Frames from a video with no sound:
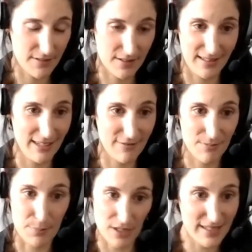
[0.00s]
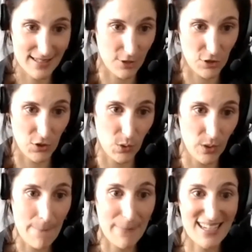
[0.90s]
leaves bruises on you
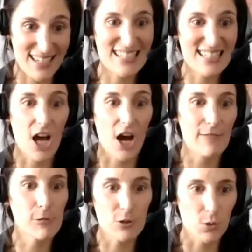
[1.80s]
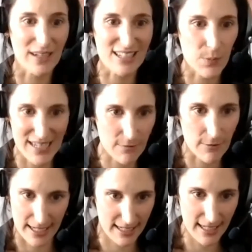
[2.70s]
because he's not able to express
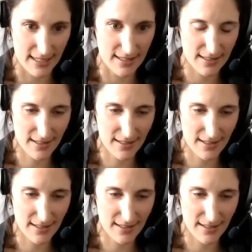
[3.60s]
what he needs.